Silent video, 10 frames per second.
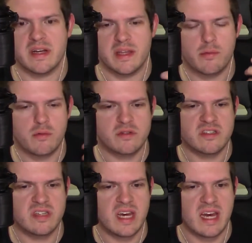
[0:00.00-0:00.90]
They won't
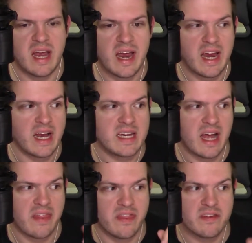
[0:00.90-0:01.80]
say, hey, yeah,
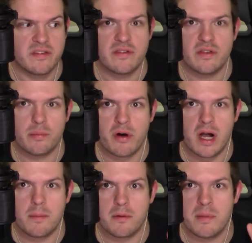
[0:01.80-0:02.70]
this is the
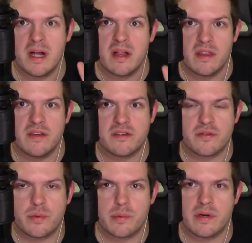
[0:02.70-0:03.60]
problem. This is
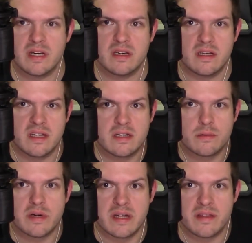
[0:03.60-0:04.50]
what we need to deal
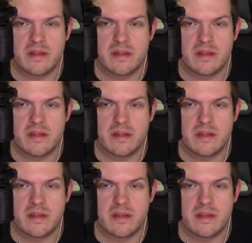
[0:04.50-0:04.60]
with.